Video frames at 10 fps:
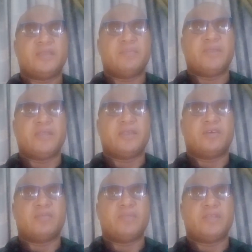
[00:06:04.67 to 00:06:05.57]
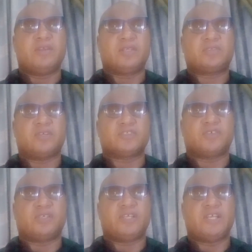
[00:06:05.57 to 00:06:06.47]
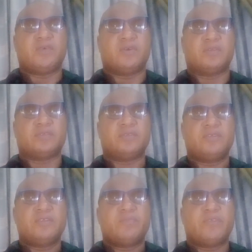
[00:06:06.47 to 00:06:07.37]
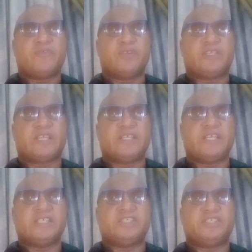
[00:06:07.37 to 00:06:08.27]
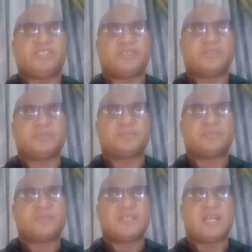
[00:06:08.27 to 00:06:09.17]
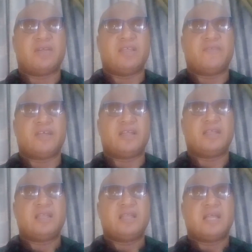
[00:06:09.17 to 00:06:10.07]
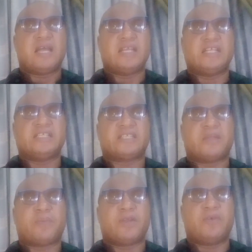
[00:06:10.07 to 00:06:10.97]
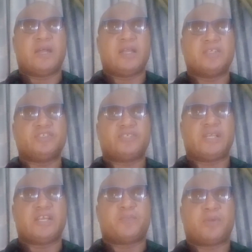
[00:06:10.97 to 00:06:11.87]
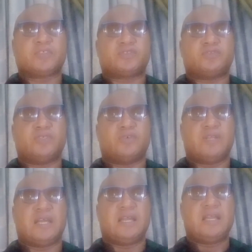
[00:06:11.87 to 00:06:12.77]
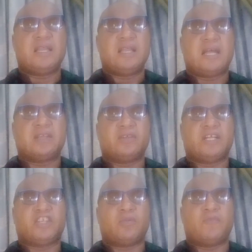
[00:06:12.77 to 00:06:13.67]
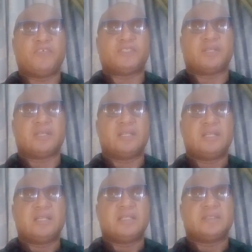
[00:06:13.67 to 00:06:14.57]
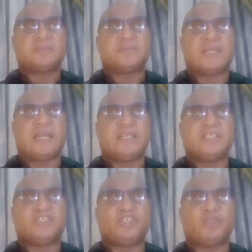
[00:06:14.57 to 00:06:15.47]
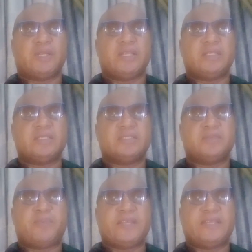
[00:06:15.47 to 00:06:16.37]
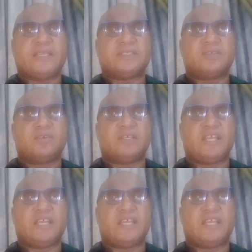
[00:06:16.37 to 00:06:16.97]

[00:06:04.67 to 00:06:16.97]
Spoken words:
He may or may not consult anyone before taking any decision. However, an intrapreneur usually reports to the owner and other top officials and is usually dependent on